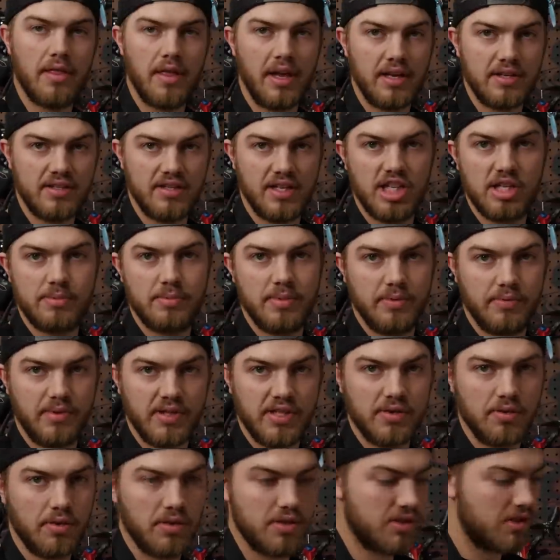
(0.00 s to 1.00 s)
things that it's been
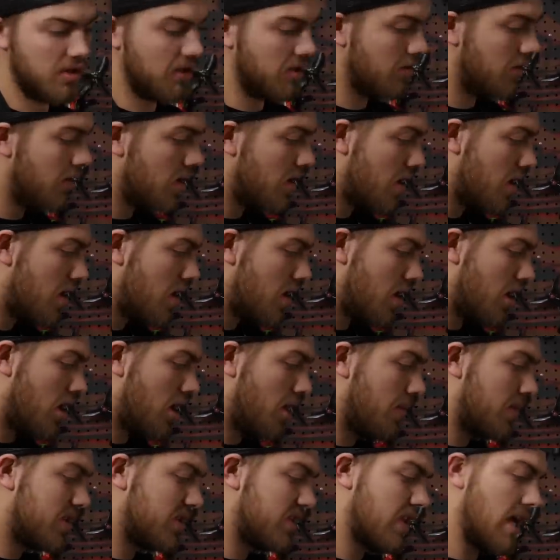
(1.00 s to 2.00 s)
resourced to.
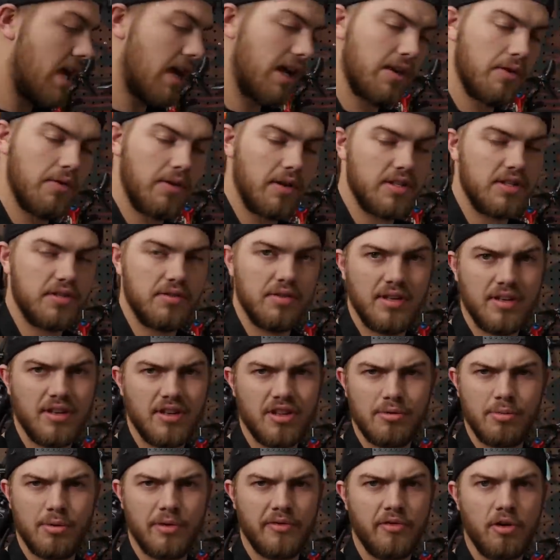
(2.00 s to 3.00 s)
Um, it's not going to hinder
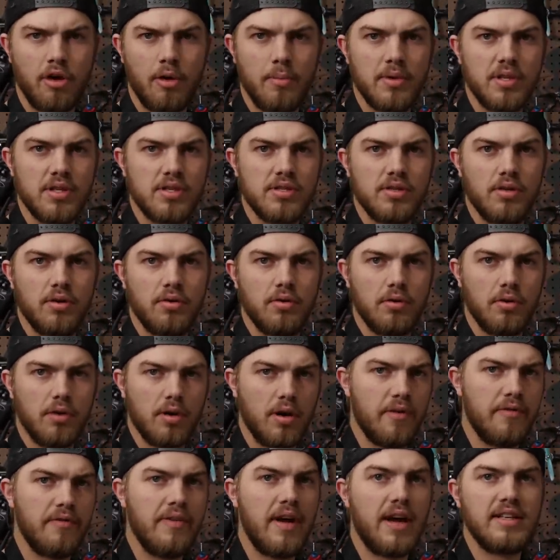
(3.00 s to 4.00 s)
the performance or
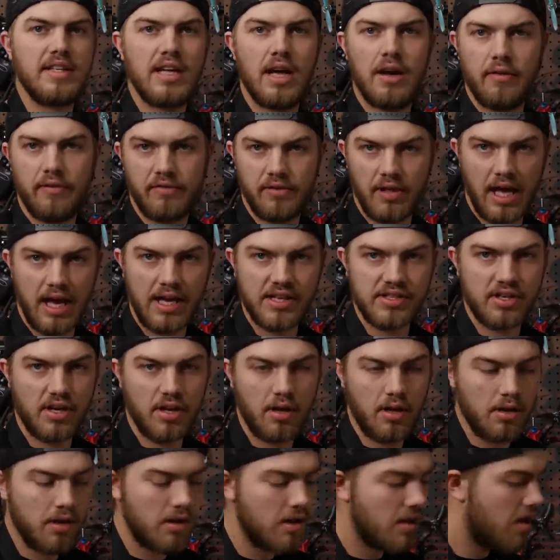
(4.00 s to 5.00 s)
affect how it flies at
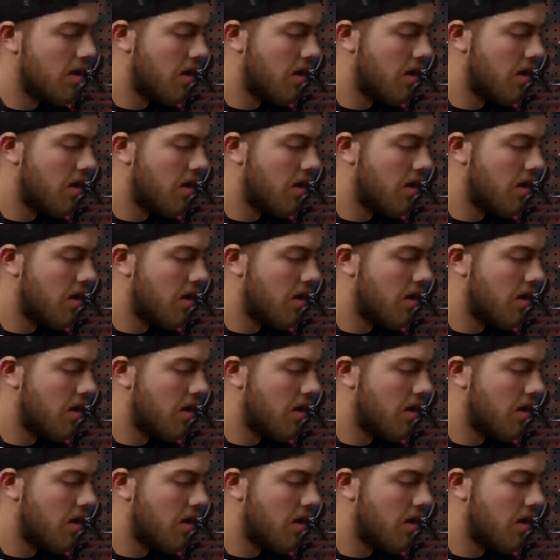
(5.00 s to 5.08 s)
all.